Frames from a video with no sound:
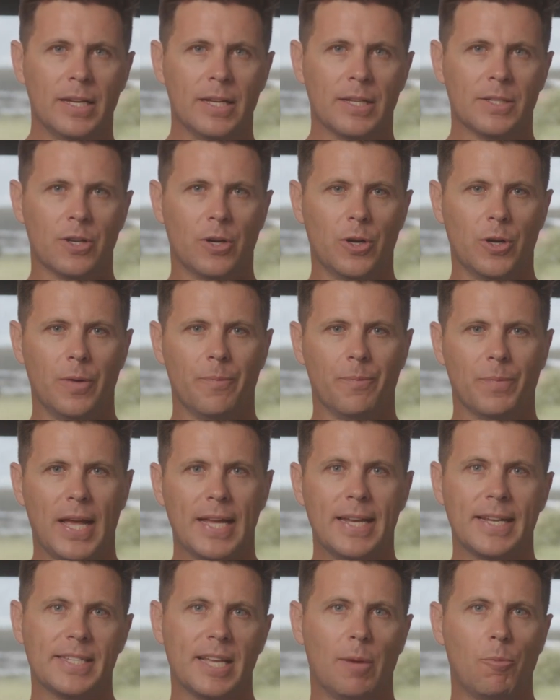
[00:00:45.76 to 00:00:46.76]
So
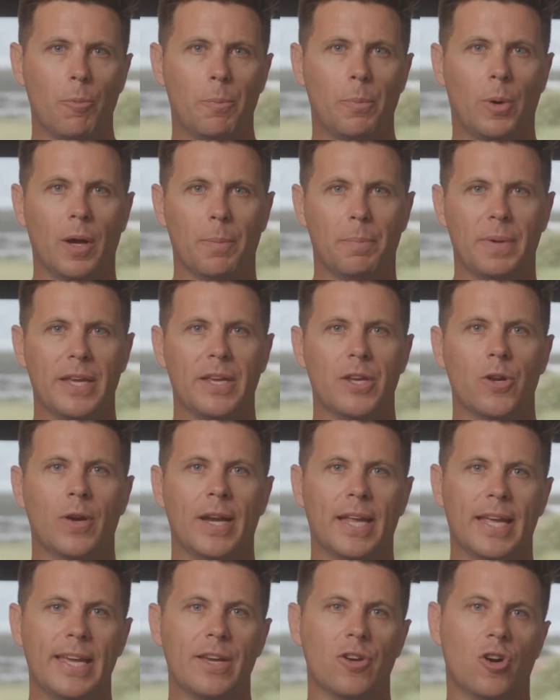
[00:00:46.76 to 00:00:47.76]
an example might be you're
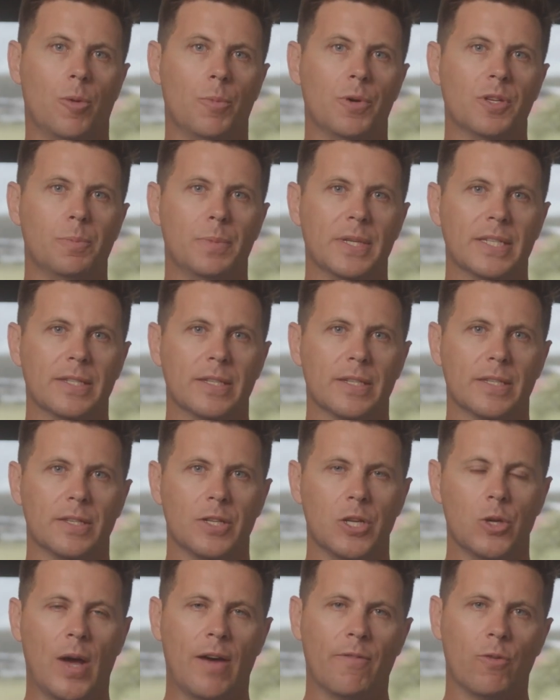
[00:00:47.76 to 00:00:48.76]
an e-commerce business
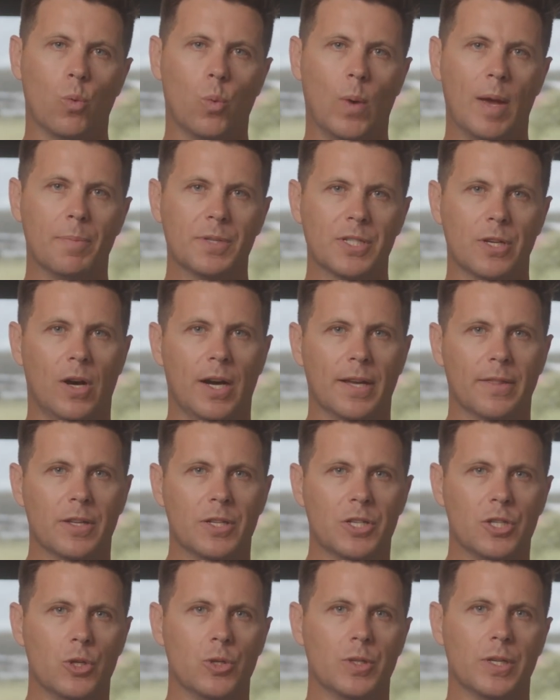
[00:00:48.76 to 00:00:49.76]
and you have a website
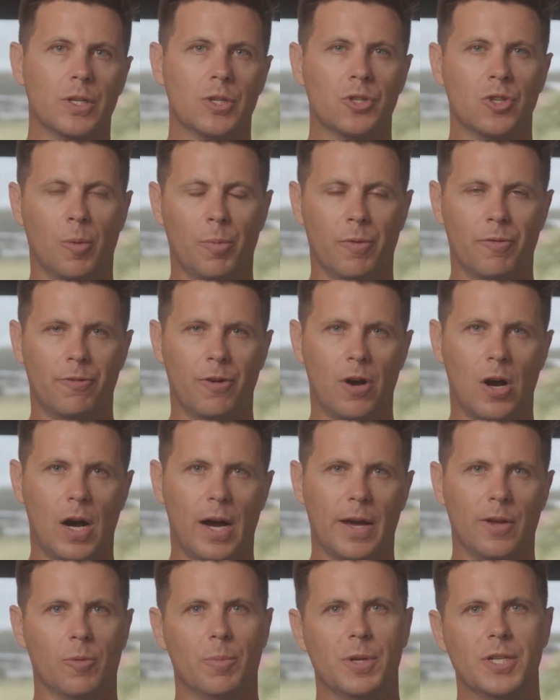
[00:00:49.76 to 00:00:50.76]
that's using
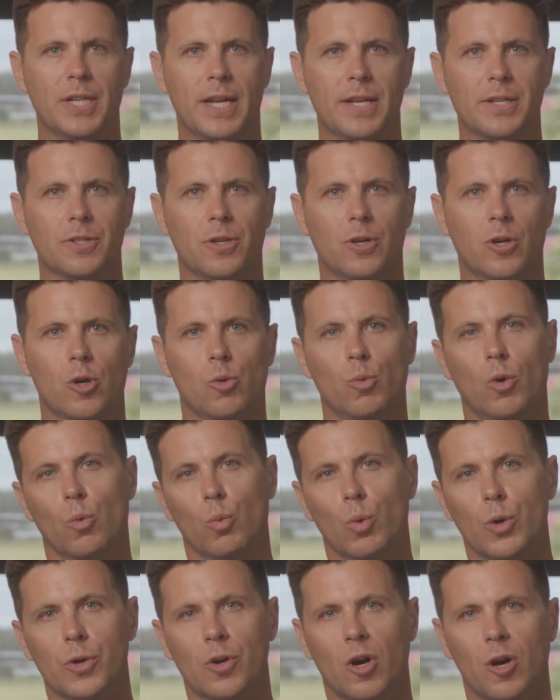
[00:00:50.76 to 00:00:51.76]
Shopify or Magento or
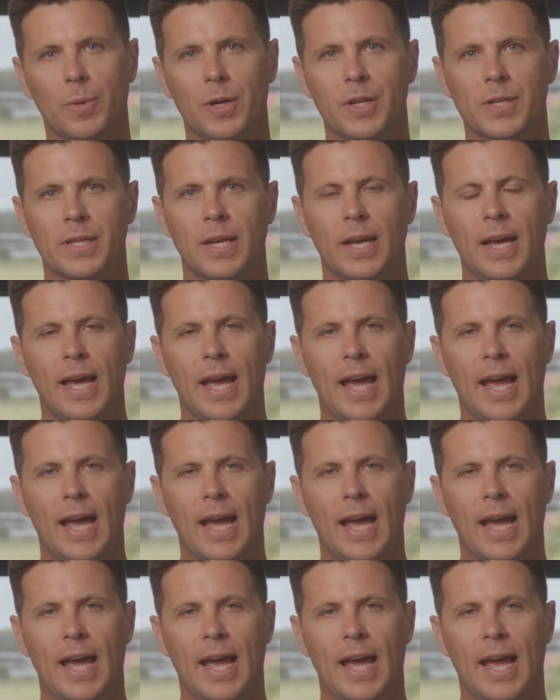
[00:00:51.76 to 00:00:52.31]
WooCommerce,